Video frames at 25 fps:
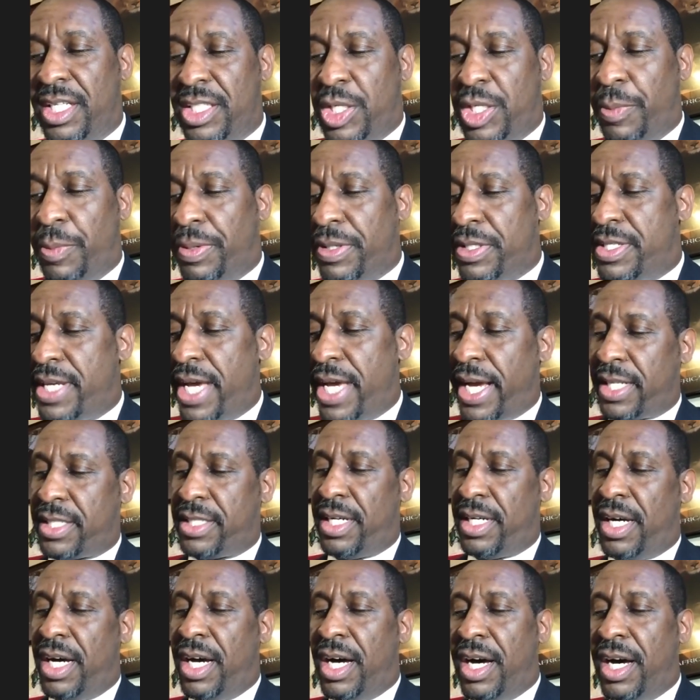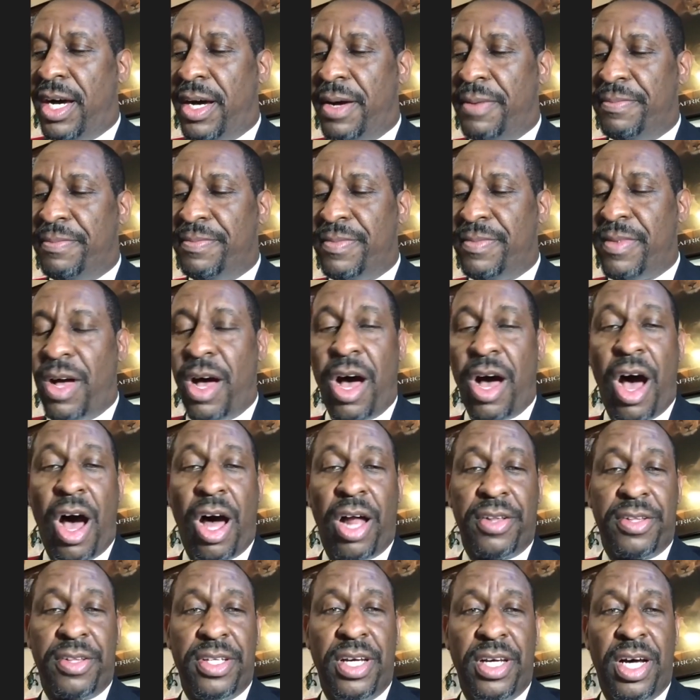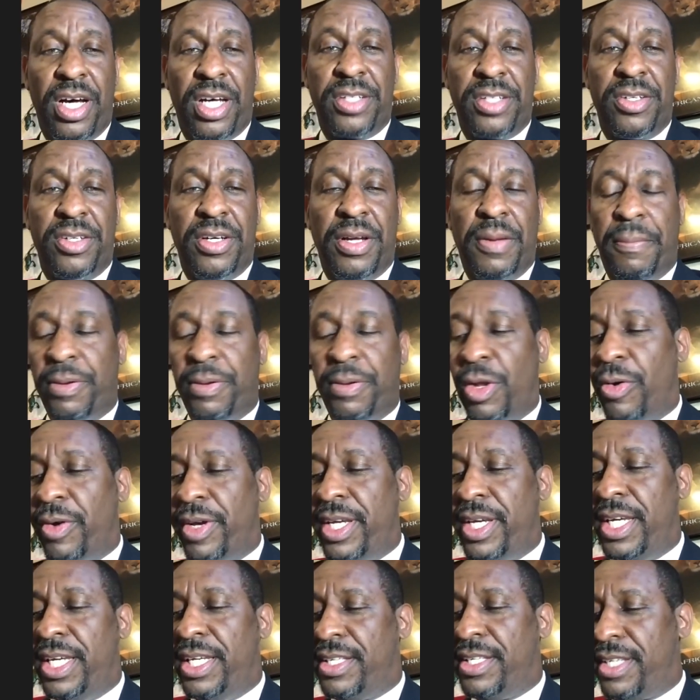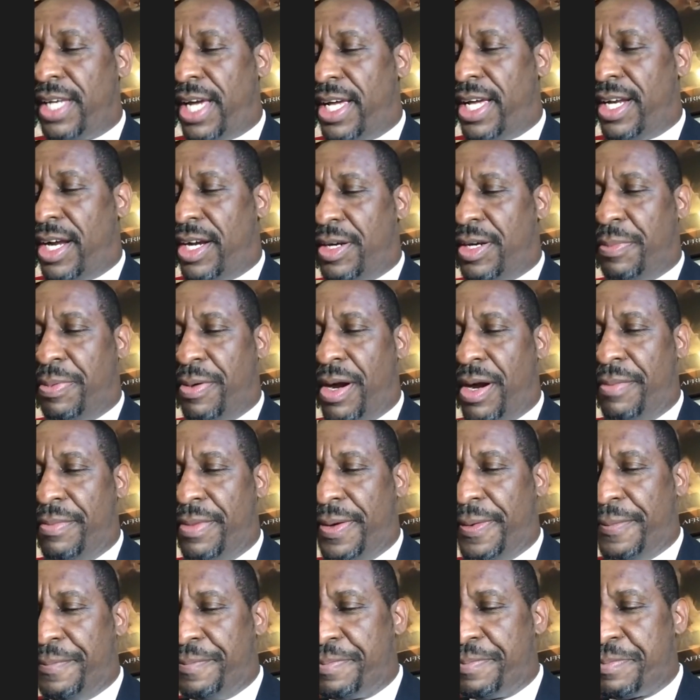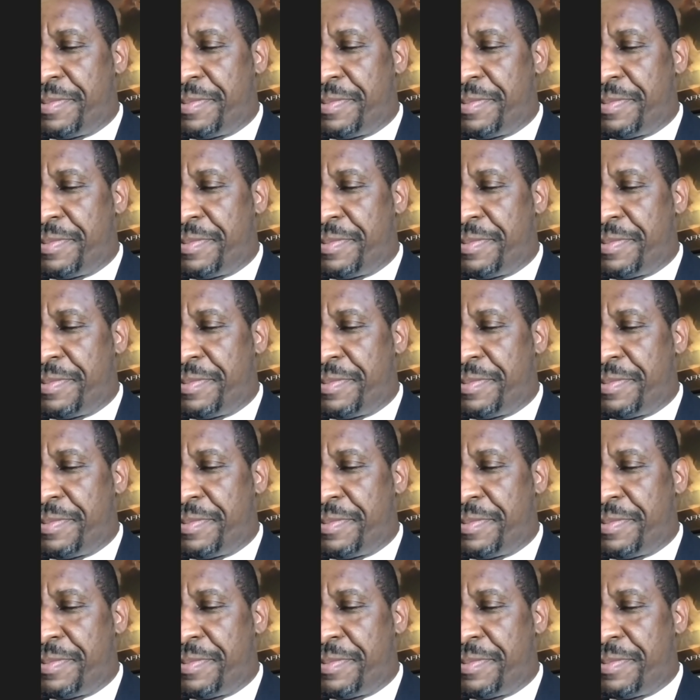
to protect all the other employees at our department.